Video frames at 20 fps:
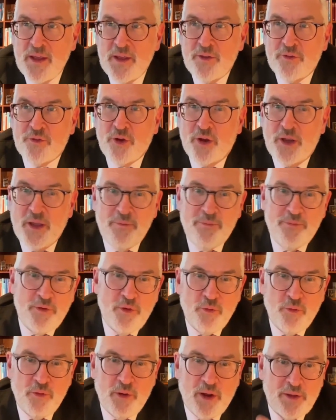So if
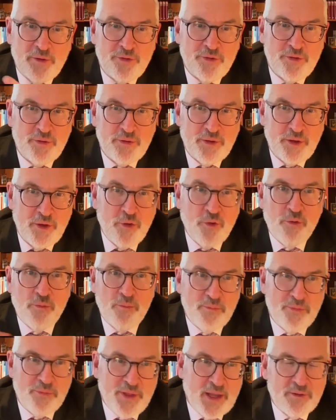you
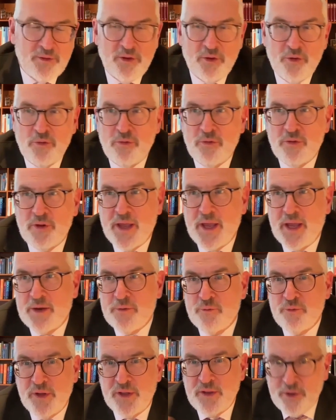assume that you can
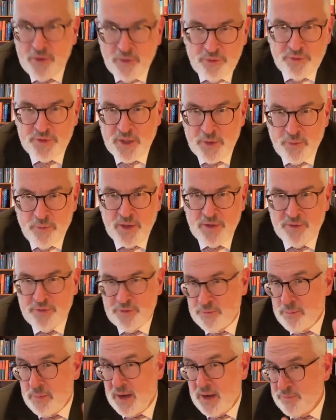reduce the risk
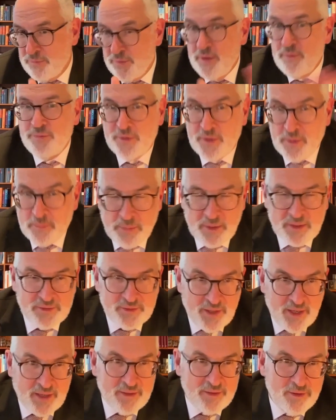by
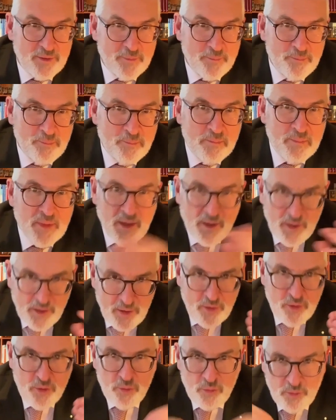50%,
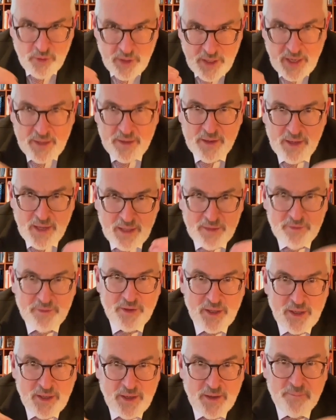you can get
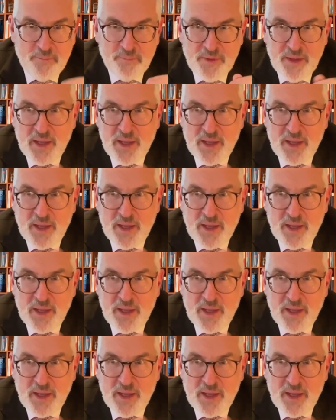a